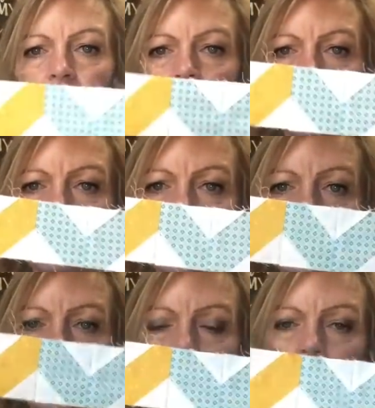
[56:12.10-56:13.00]
So
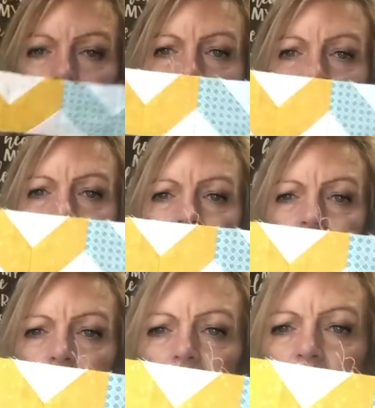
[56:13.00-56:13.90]
here's one.
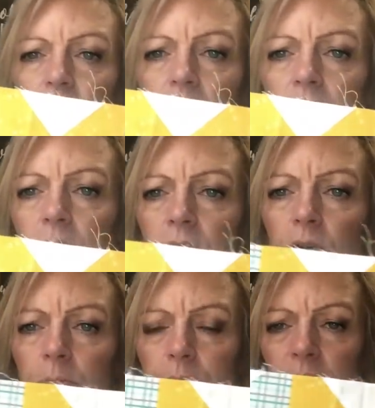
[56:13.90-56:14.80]
And these are all Lori
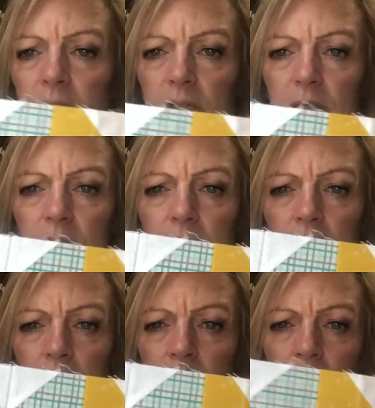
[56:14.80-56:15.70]
Holt prints.
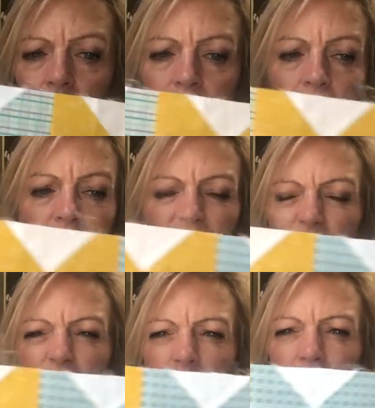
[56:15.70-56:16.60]
I don't
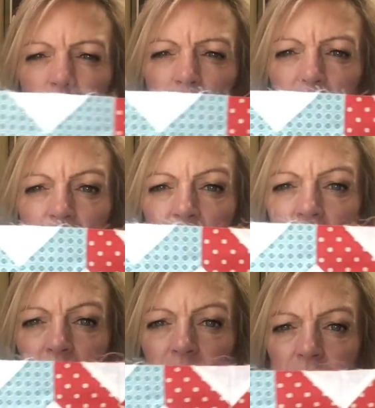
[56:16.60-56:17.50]
remember which
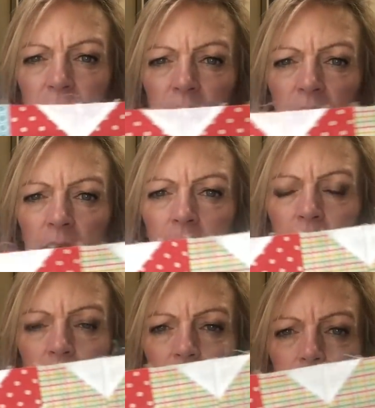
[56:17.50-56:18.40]
line it's
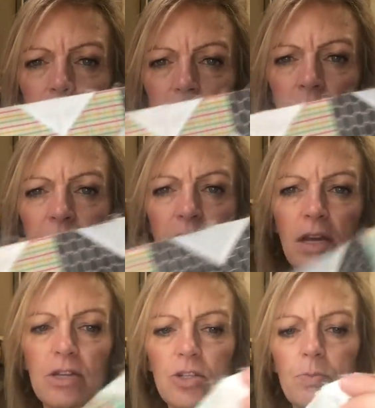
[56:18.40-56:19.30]
from. I think
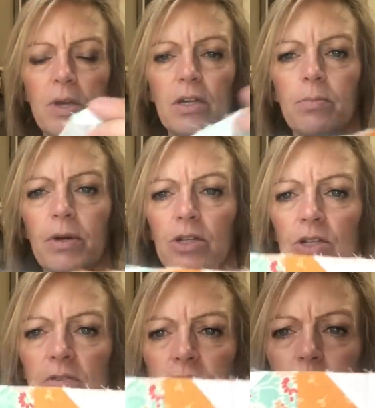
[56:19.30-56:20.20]
I just picked a bunch of
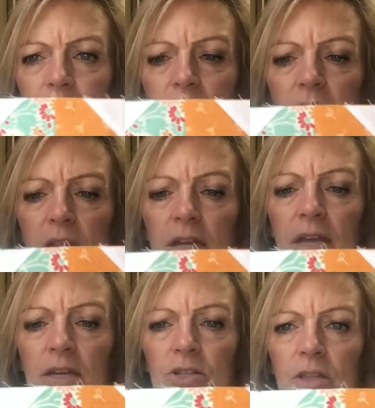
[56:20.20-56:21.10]
different ones I liked.
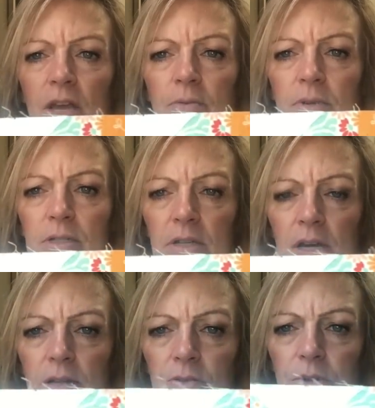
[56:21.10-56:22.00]
Actually, that one is
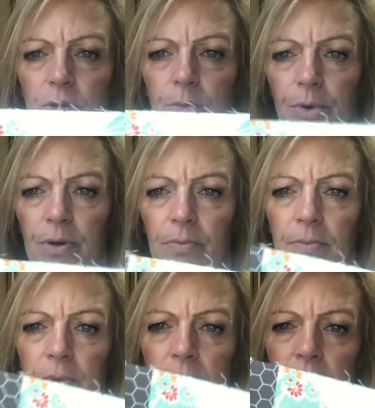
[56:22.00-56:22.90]
not a Lori Holt print.
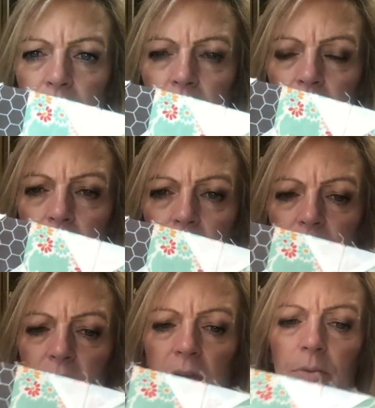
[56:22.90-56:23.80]
I
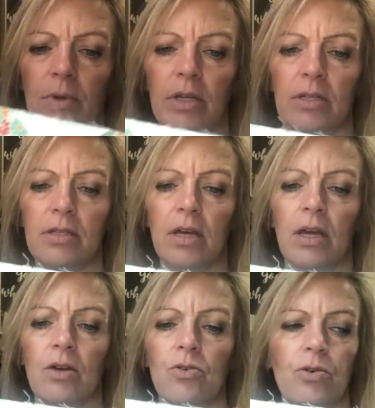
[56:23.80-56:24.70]
think that one is
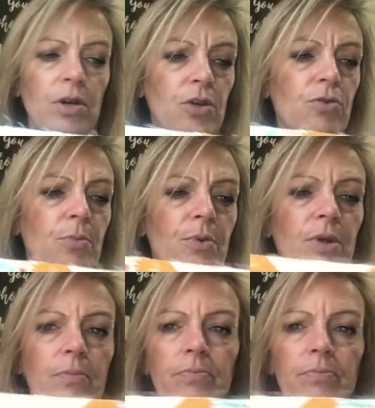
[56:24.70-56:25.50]
a Corey Yoder print.